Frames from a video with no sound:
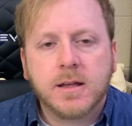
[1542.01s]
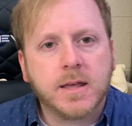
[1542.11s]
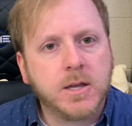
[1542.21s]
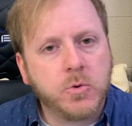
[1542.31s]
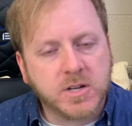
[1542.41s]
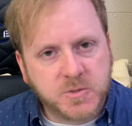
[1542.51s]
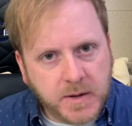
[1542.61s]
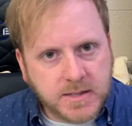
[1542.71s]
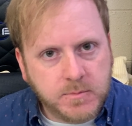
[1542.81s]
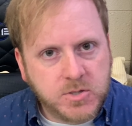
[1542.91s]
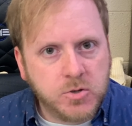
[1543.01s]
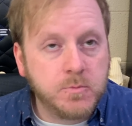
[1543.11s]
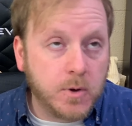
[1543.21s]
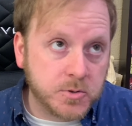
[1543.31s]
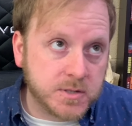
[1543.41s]
like you would expect them to
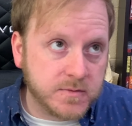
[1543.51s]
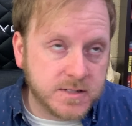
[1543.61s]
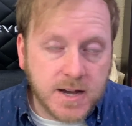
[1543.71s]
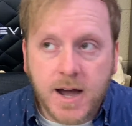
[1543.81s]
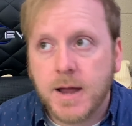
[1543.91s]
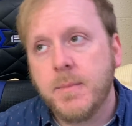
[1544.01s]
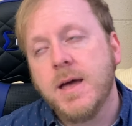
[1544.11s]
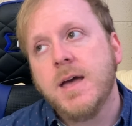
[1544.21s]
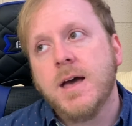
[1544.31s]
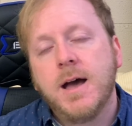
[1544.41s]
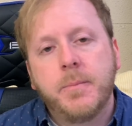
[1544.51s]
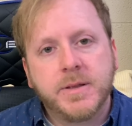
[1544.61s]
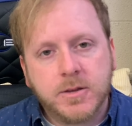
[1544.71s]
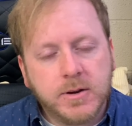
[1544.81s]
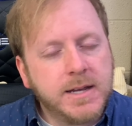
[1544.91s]
most of the time.
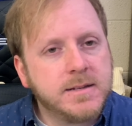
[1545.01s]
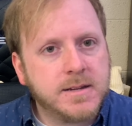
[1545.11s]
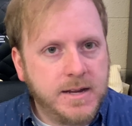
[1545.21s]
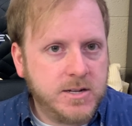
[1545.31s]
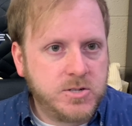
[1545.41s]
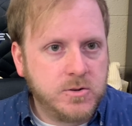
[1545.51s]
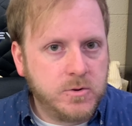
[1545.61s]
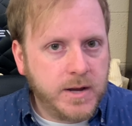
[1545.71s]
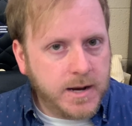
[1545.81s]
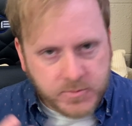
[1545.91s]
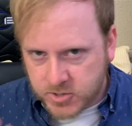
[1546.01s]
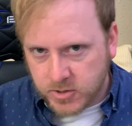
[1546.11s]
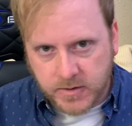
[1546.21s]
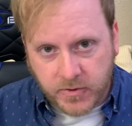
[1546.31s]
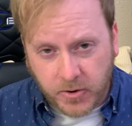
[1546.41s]
But there is an issue, and I'm sure
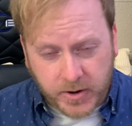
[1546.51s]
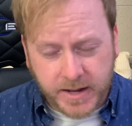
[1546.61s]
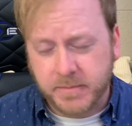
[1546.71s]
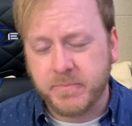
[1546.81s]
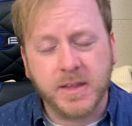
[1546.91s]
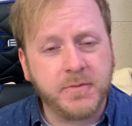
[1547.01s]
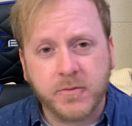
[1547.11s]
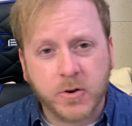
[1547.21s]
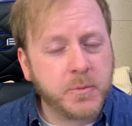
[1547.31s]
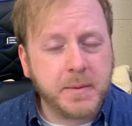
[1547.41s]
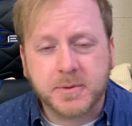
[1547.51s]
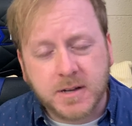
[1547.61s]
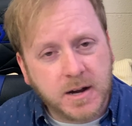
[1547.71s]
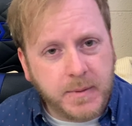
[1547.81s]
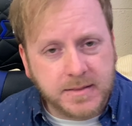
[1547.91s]
you've heard it if you've heard people
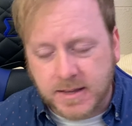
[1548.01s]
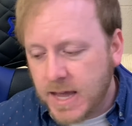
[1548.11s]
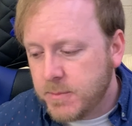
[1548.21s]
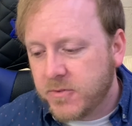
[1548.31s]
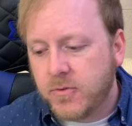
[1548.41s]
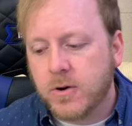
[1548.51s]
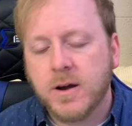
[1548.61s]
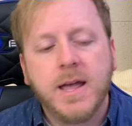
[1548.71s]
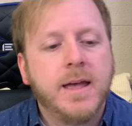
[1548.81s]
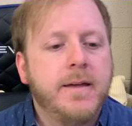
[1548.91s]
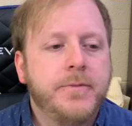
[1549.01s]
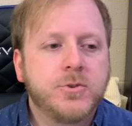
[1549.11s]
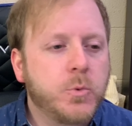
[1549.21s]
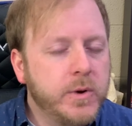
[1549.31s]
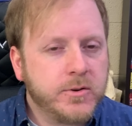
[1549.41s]
talk about the game before.
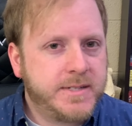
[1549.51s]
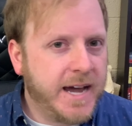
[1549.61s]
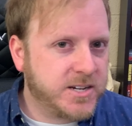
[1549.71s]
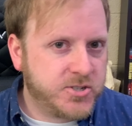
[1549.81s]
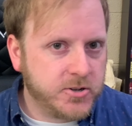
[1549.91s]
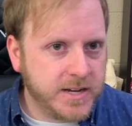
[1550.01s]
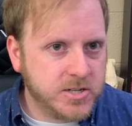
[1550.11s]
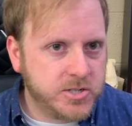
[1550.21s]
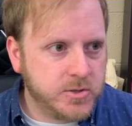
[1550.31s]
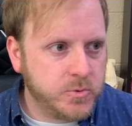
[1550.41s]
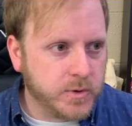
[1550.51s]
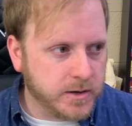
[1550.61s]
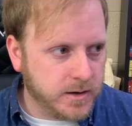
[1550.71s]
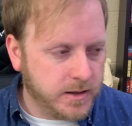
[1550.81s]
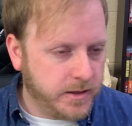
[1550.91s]
There's a weird texture issue
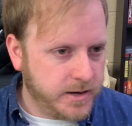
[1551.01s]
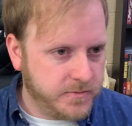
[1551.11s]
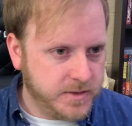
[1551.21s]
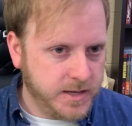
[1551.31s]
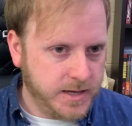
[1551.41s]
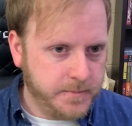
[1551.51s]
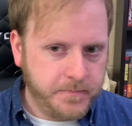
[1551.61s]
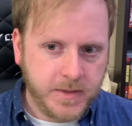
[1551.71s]
where a lot of the